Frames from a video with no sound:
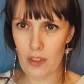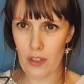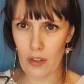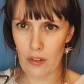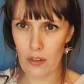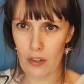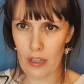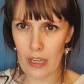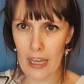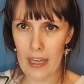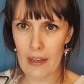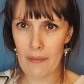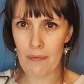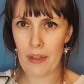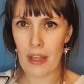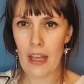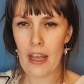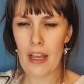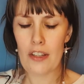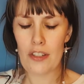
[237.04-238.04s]
Okay,
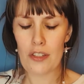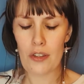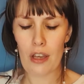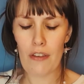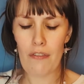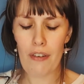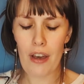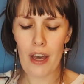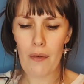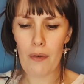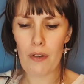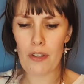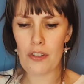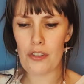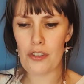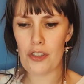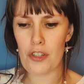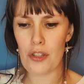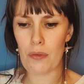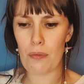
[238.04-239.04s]
so if I was
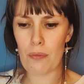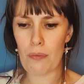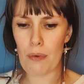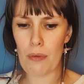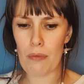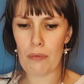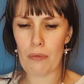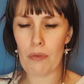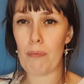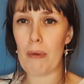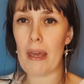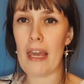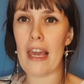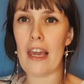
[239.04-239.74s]
to be a